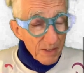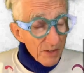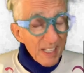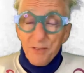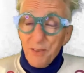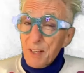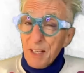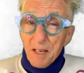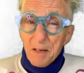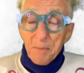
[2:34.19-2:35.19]
So that's
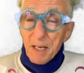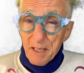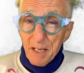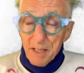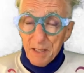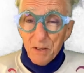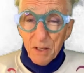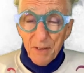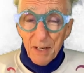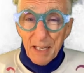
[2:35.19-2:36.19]
fifteen hundred bucks you're
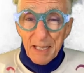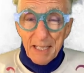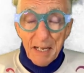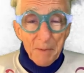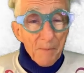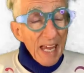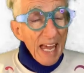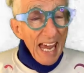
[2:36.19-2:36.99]
leaving on the table.